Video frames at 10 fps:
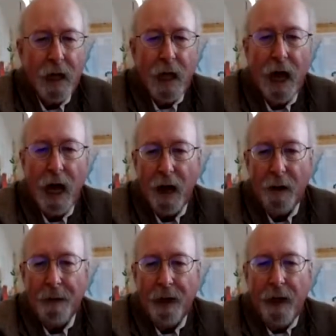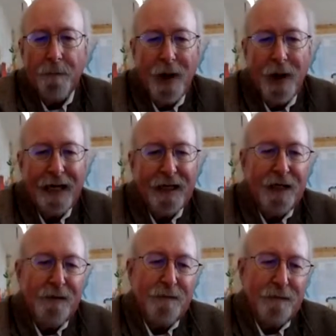
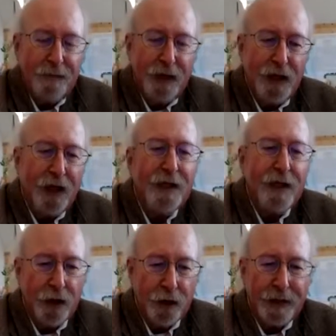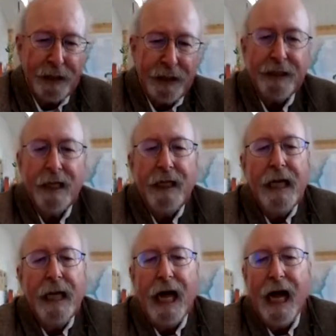But the good news is,
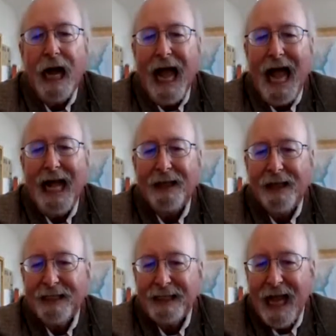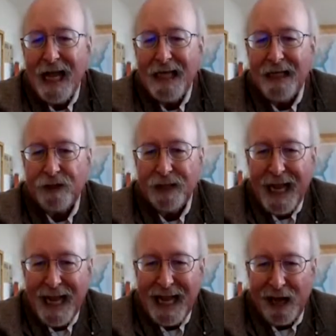at this kind of
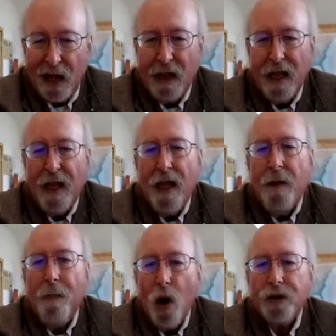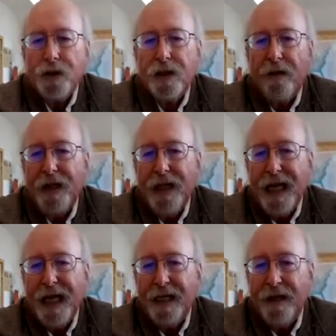scale, most of
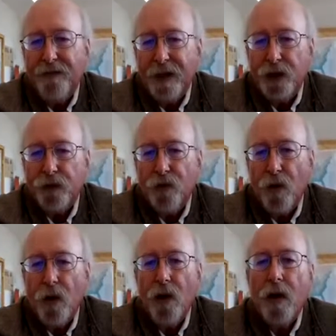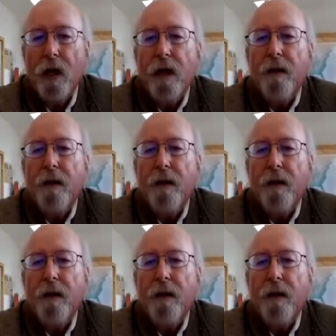the individual